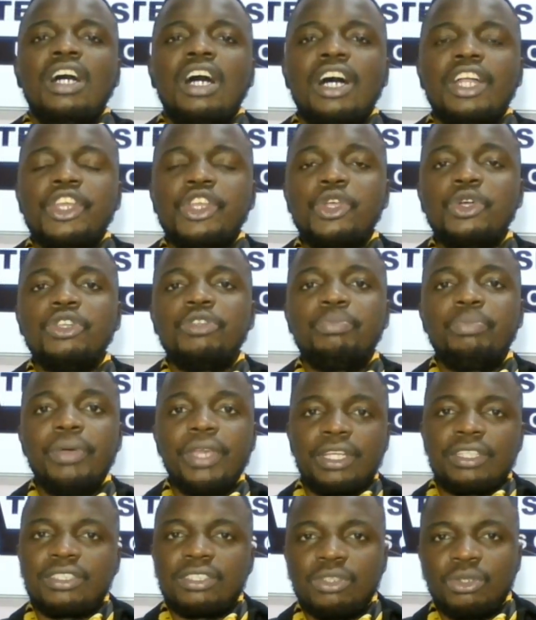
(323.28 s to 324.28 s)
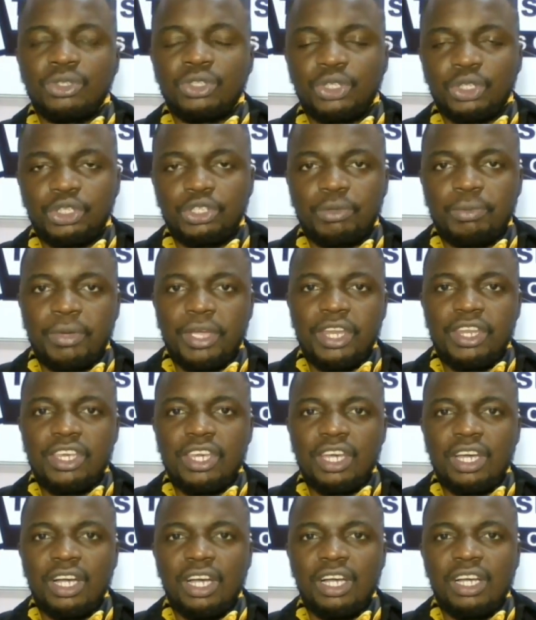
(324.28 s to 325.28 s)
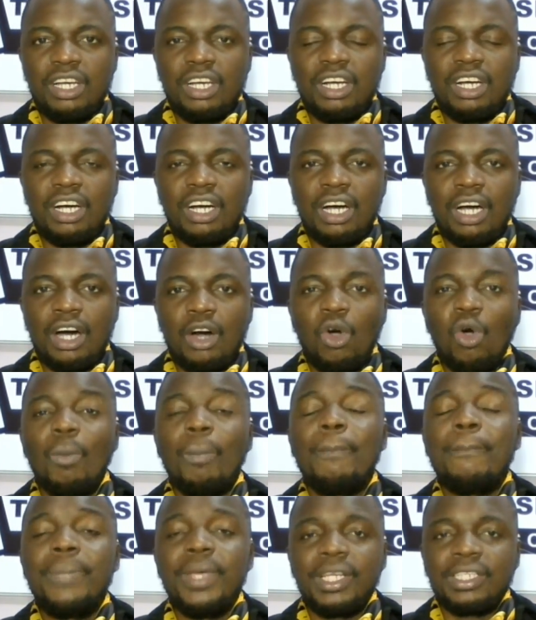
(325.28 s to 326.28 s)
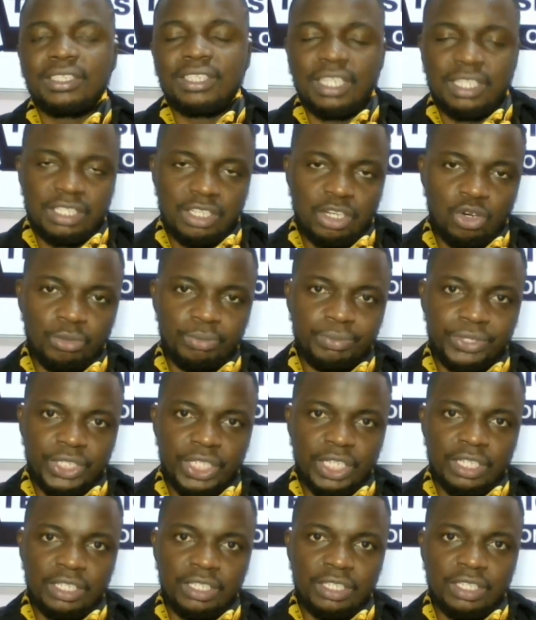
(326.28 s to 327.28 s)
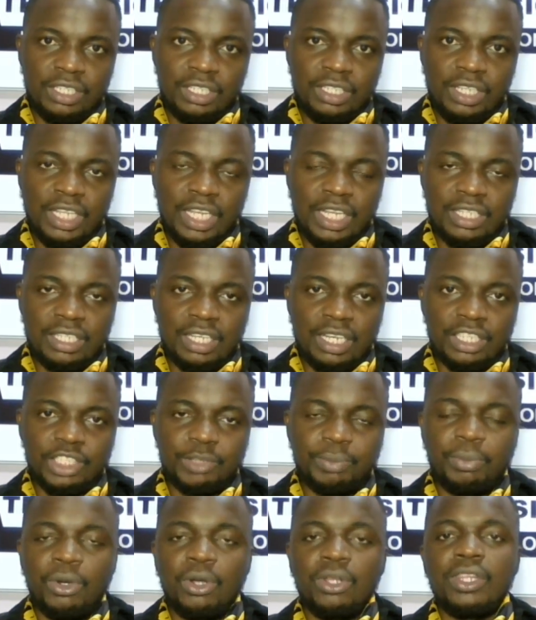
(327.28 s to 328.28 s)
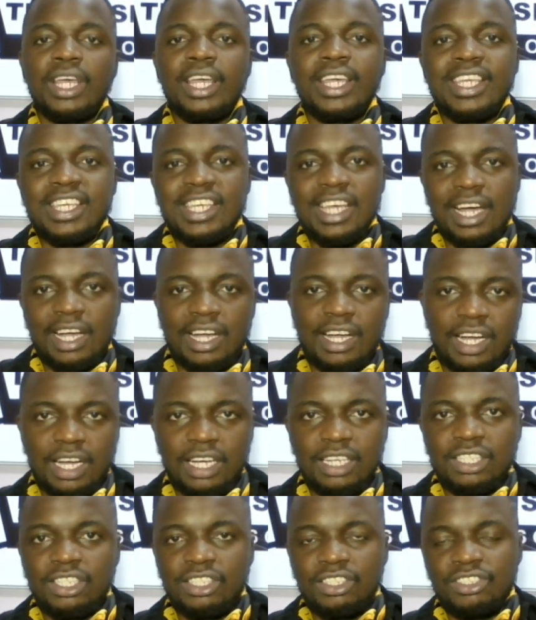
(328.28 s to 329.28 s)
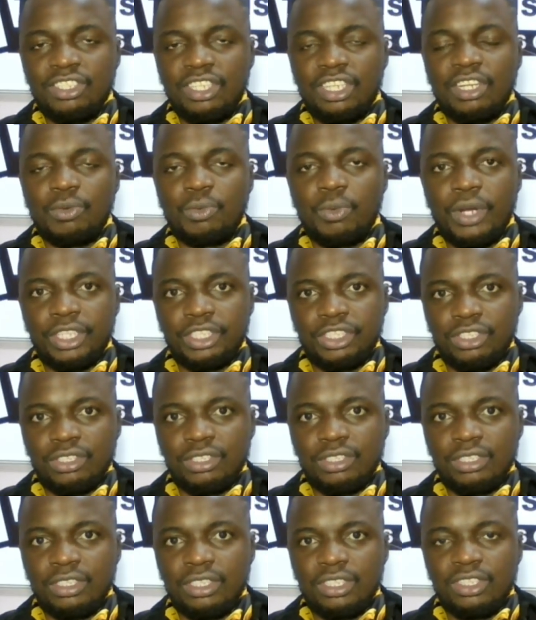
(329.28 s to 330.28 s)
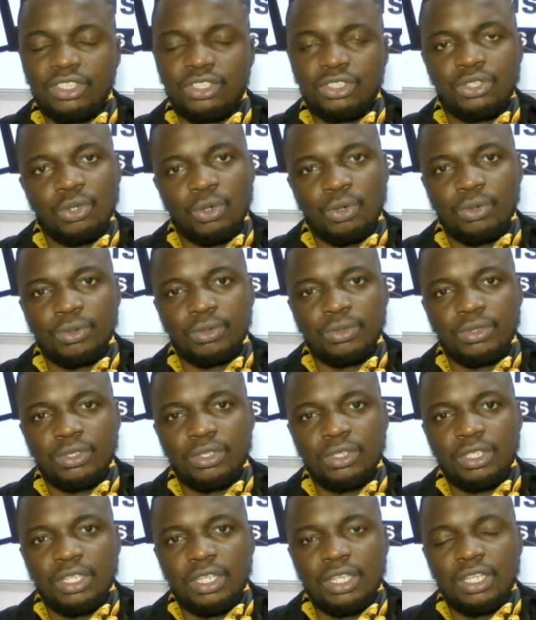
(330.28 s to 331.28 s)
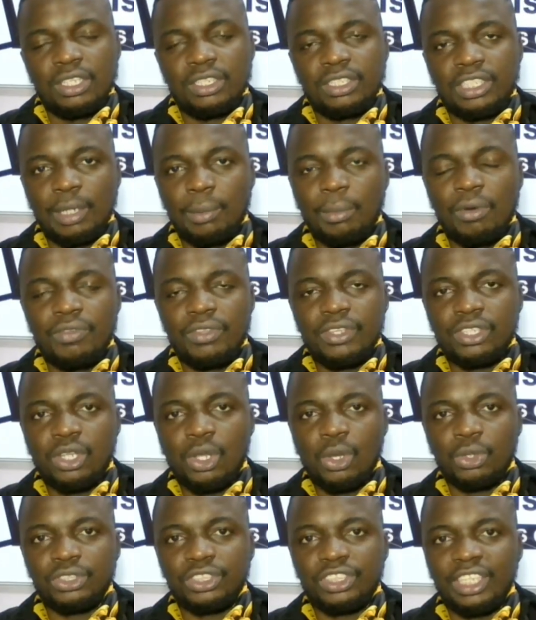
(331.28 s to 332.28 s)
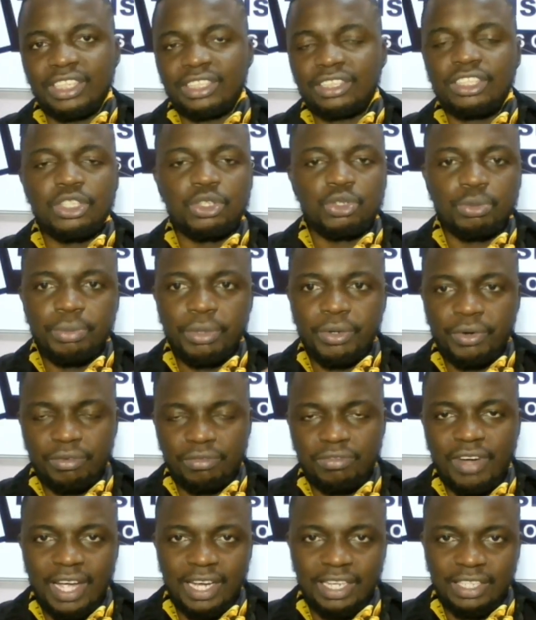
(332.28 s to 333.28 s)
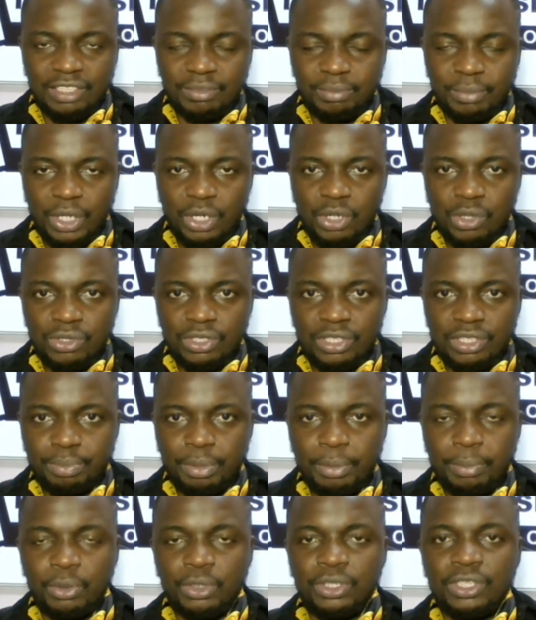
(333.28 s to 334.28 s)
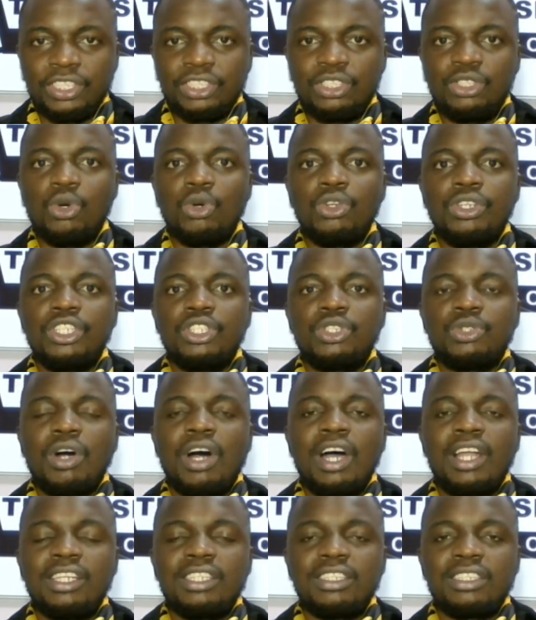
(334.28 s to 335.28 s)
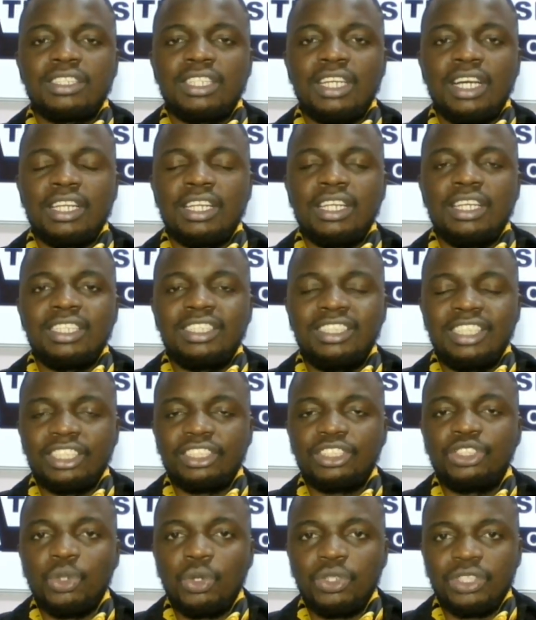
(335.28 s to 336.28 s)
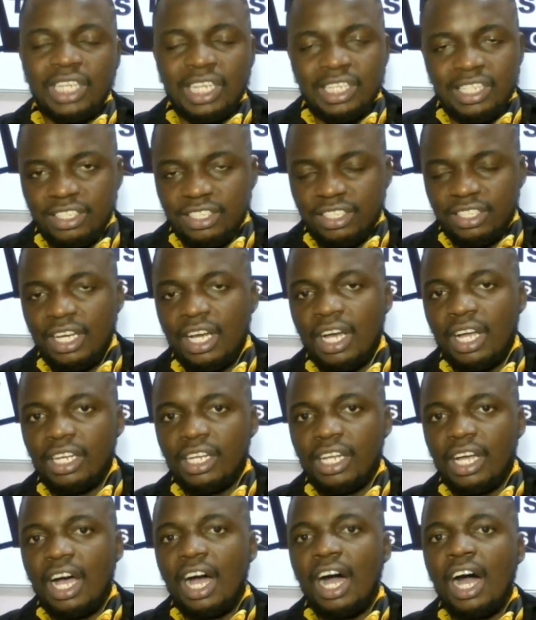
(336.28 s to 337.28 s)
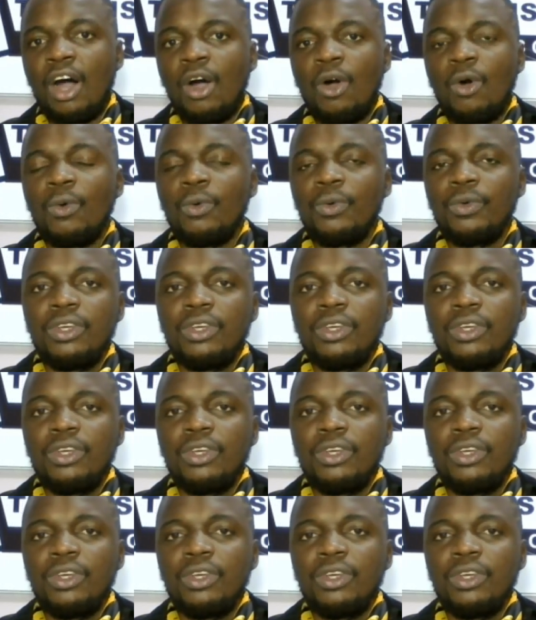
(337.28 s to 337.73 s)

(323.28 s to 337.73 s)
nude pics on social media, or pics that are obscene, that spoil the younger generation. So, some of these laws just need to be revised because people just don't need to understand, just don't understand how